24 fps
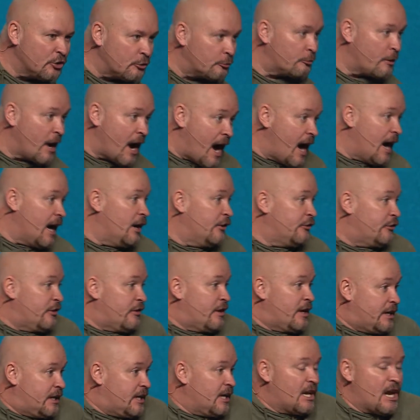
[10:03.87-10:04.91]
to rise, and
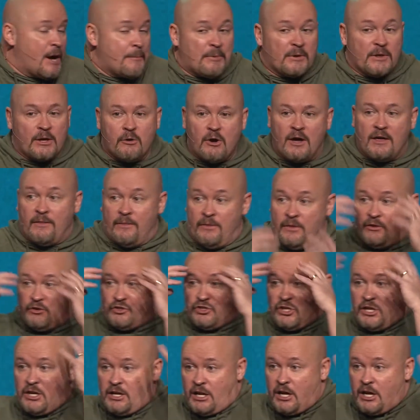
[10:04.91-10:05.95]
they get up, and they she